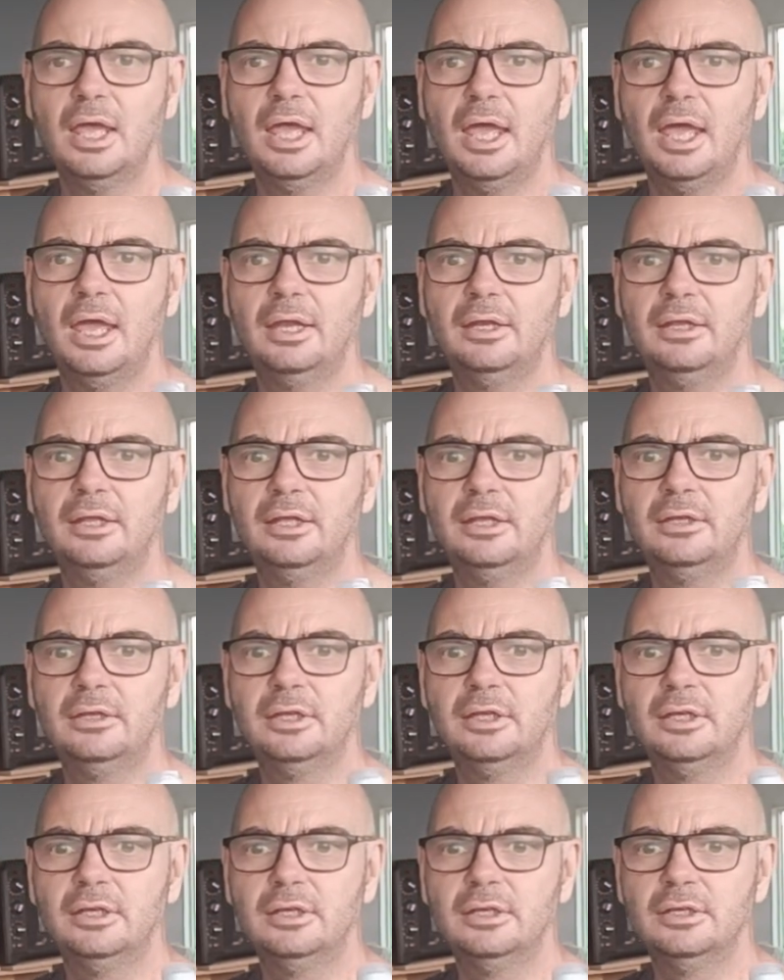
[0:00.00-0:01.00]
and it
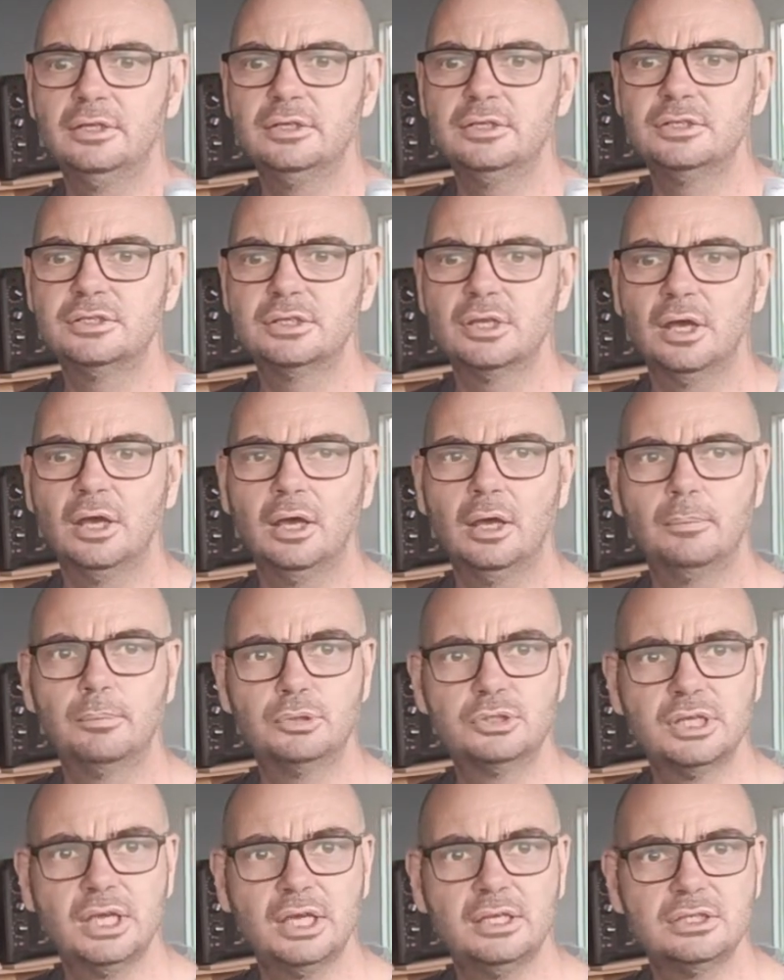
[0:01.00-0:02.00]
is
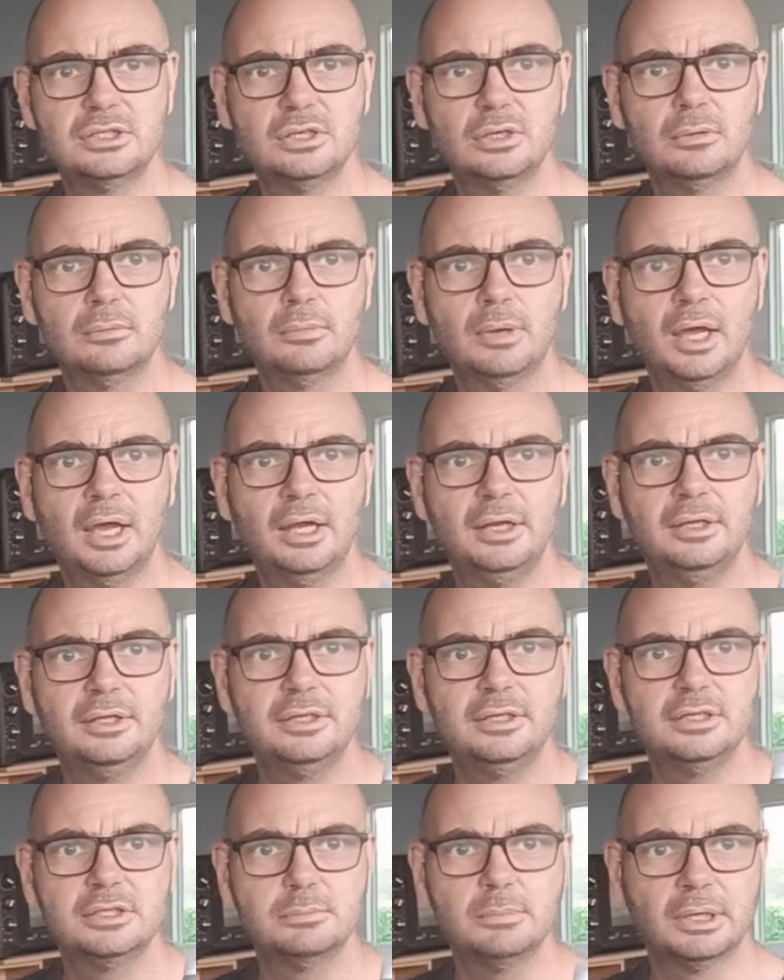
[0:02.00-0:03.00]
potassium, and it
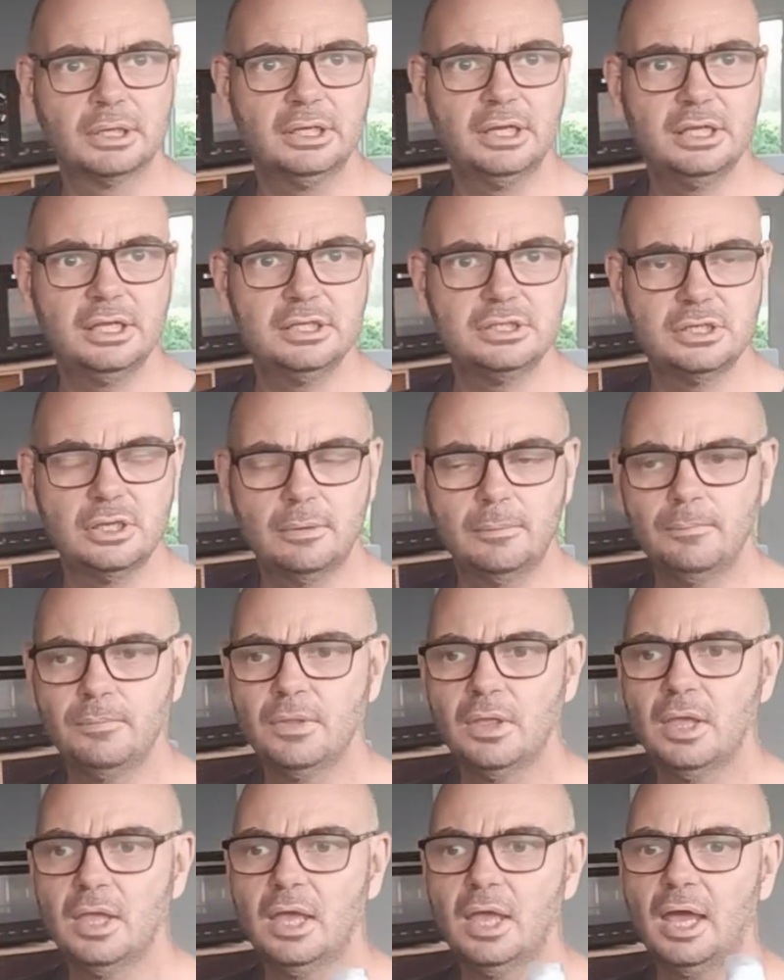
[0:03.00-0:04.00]
is magnesium,
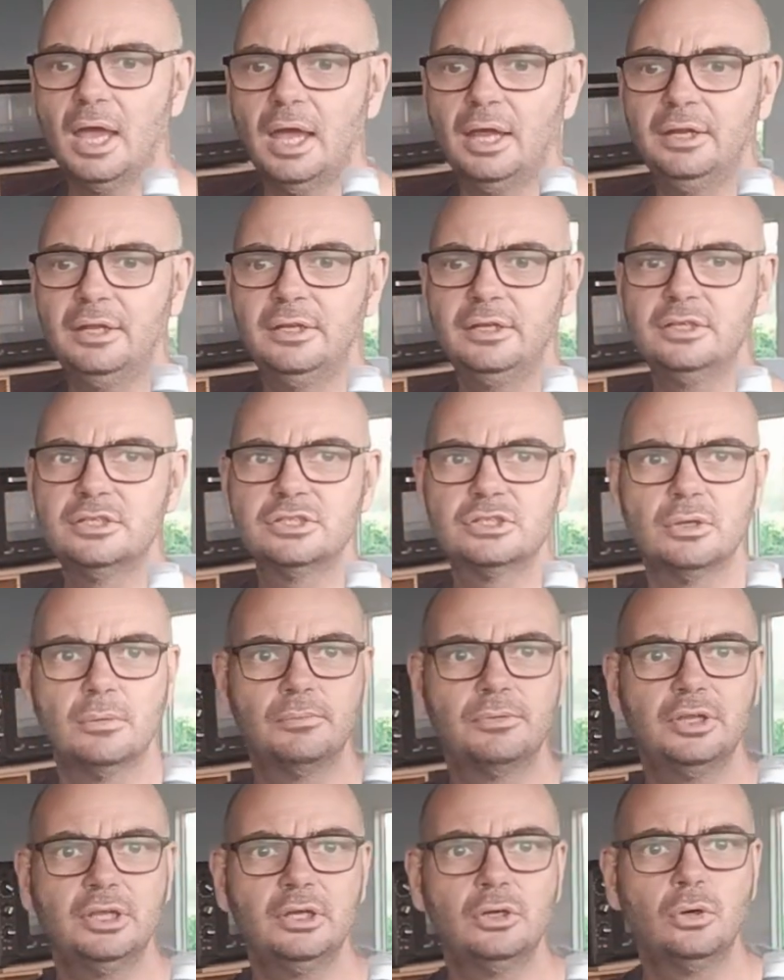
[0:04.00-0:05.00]
and it is
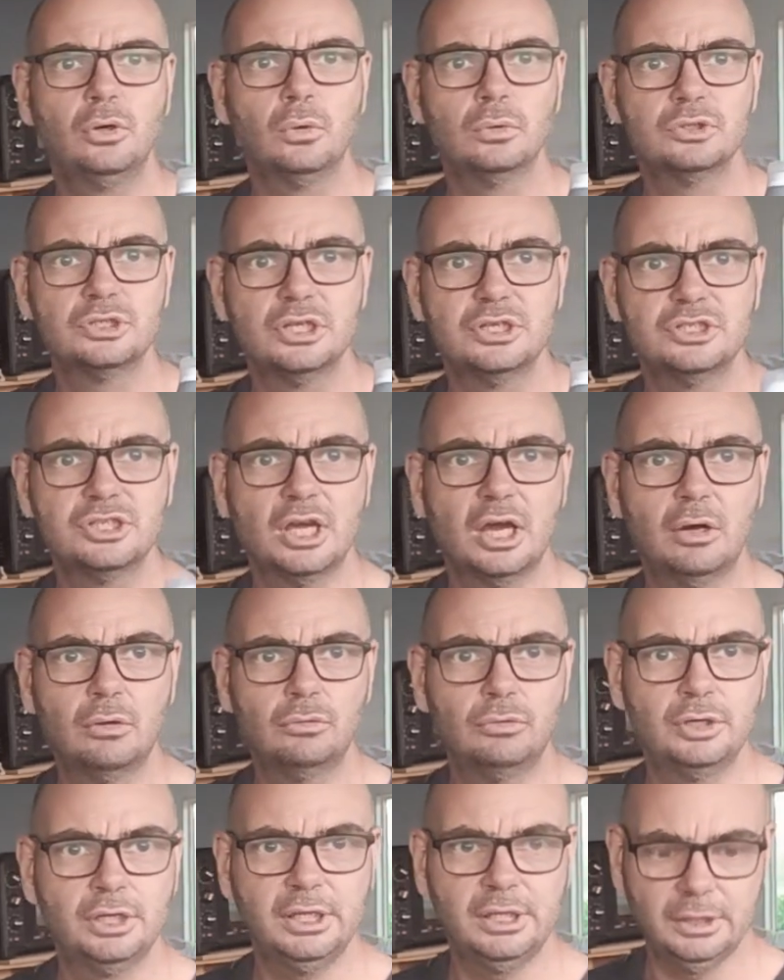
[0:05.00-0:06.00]
something called
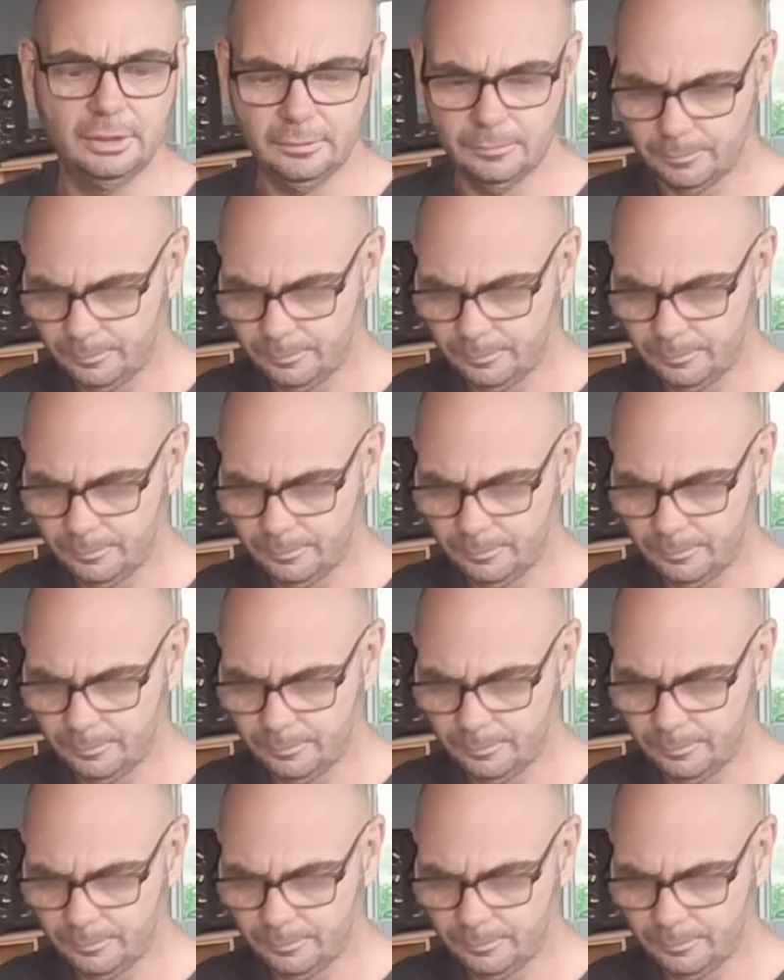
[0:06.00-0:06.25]
taurine.